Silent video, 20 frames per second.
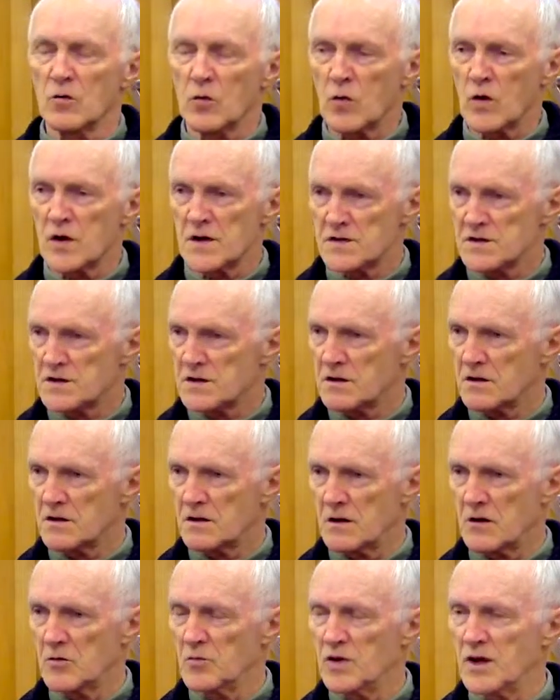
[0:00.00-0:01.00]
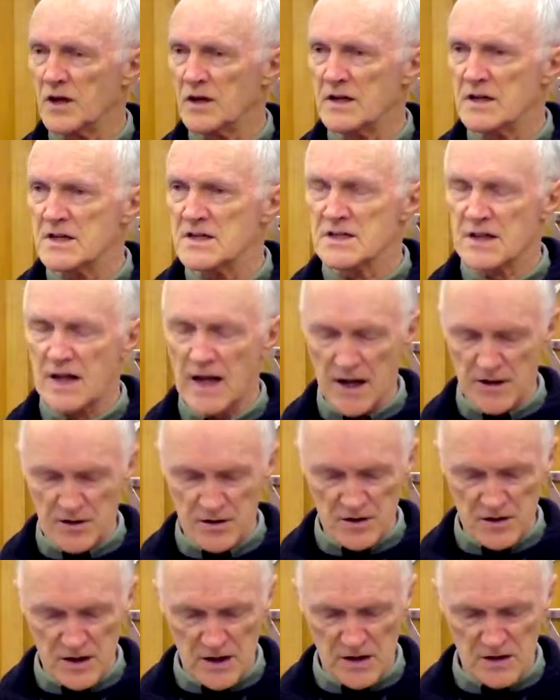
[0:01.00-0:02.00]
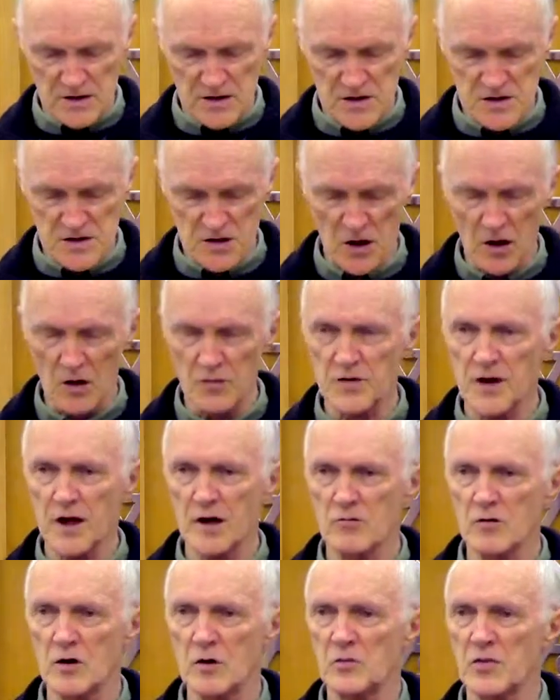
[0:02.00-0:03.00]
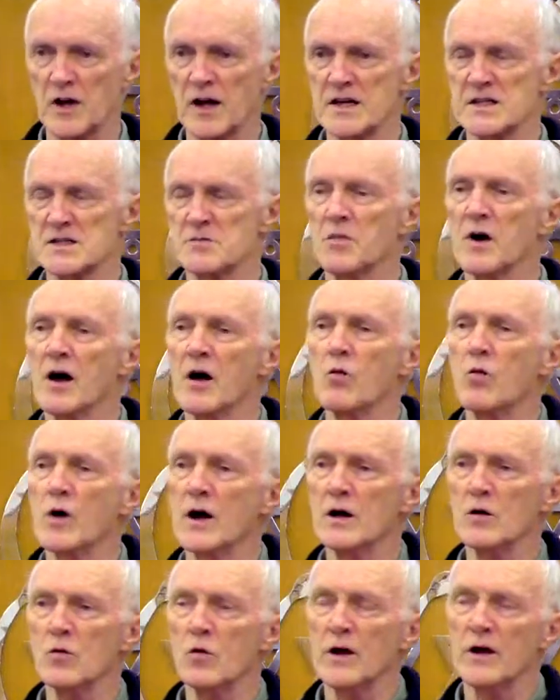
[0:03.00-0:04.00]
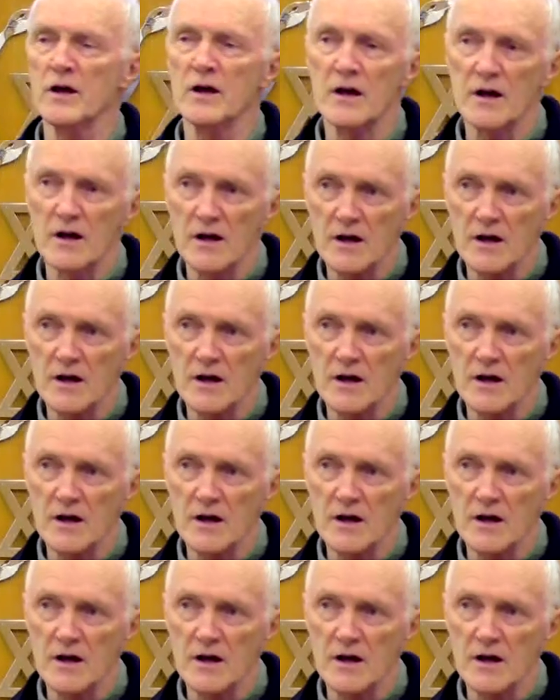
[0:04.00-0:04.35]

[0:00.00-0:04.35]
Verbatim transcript: was completely scattered and dissolved and replaced by one where